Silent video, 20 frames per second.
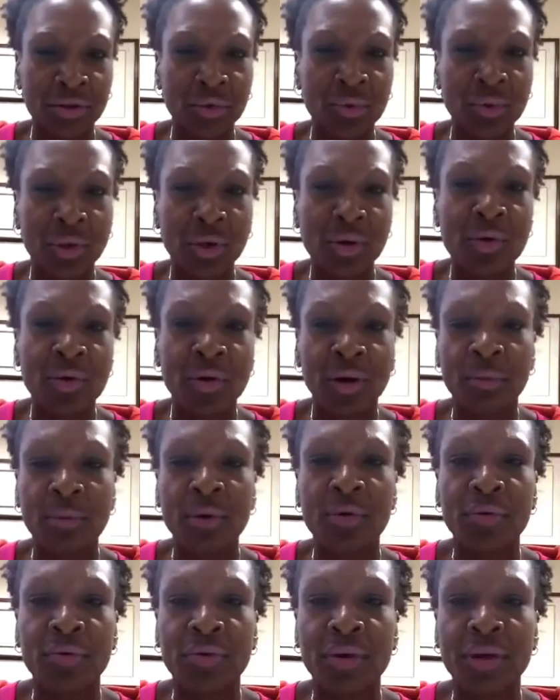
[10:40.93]
you want to call him
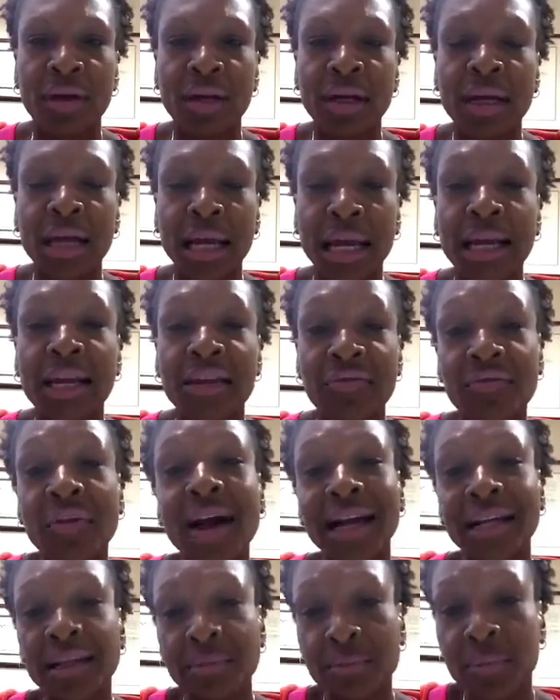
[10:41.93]
over and
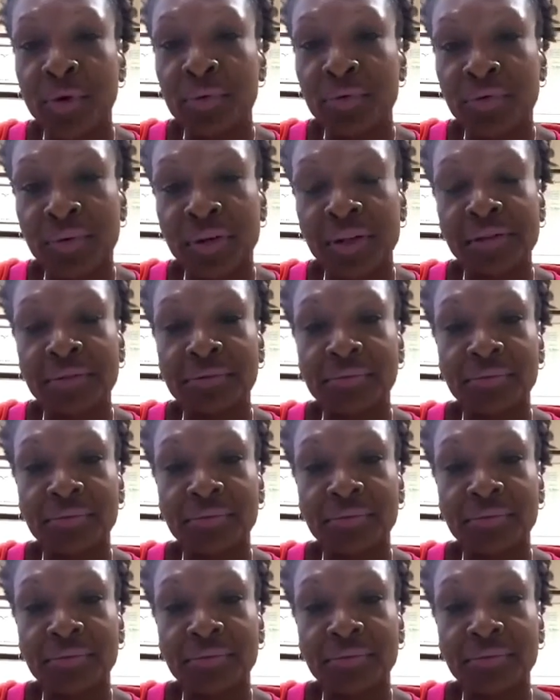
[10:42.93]
invite him over.